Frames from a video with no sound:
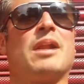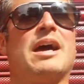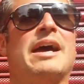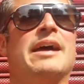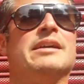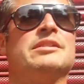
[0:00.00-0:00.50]

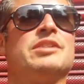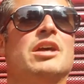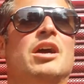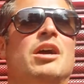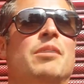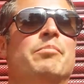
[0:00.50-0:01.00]
players.
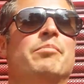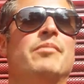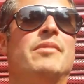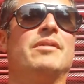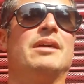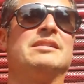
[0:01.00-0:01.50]

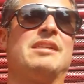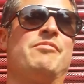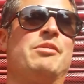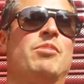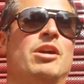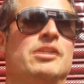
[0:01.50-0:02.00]
As
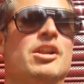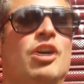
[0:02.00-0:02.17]
everyone